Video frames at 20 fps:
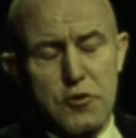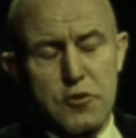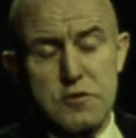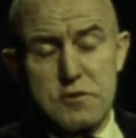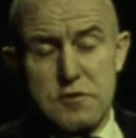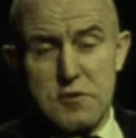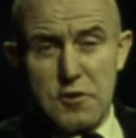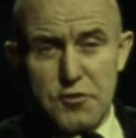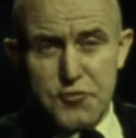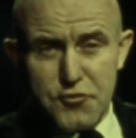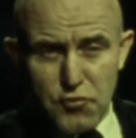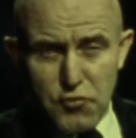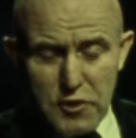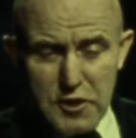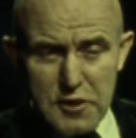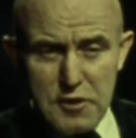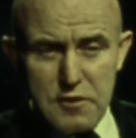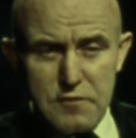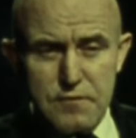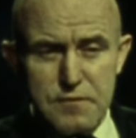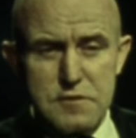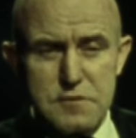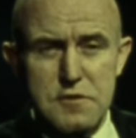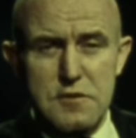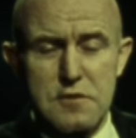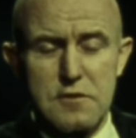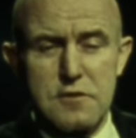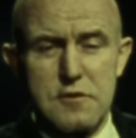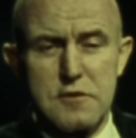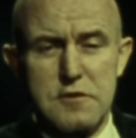personnel training
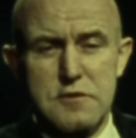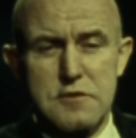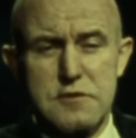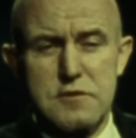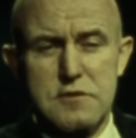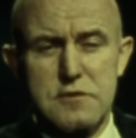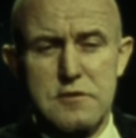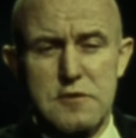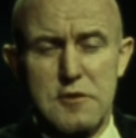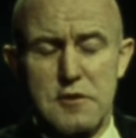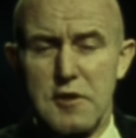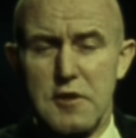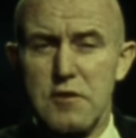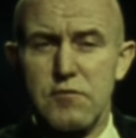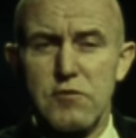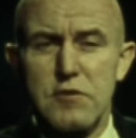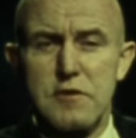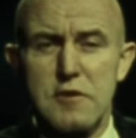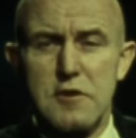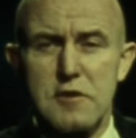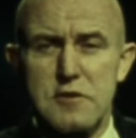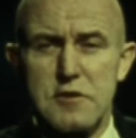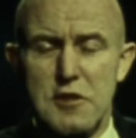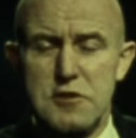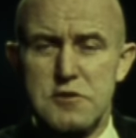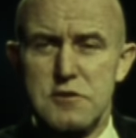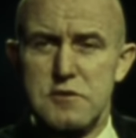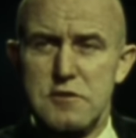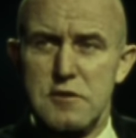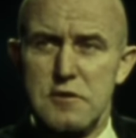facilities, and everything
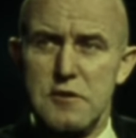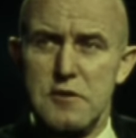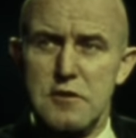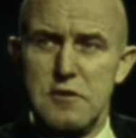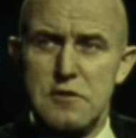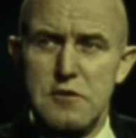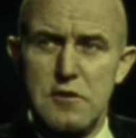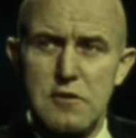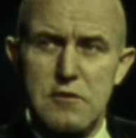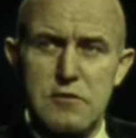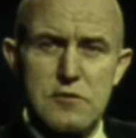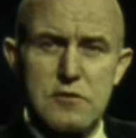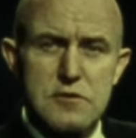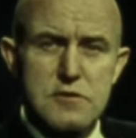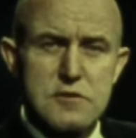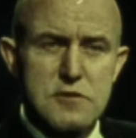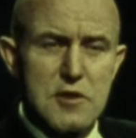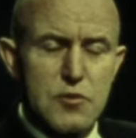necessary to turn this